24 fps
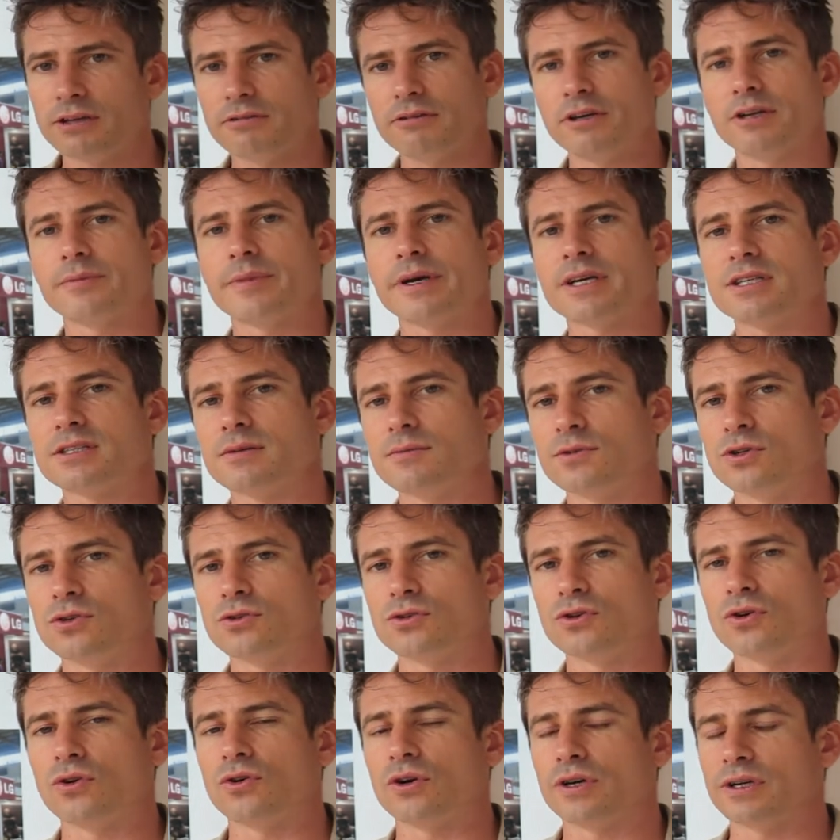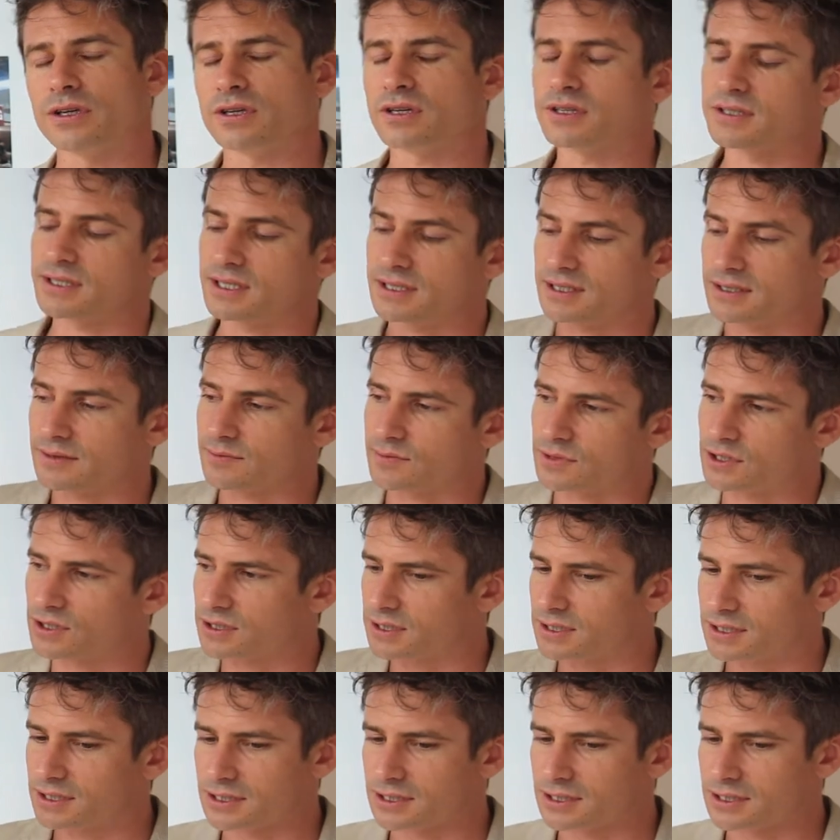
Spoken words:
you really make some good coin because there's some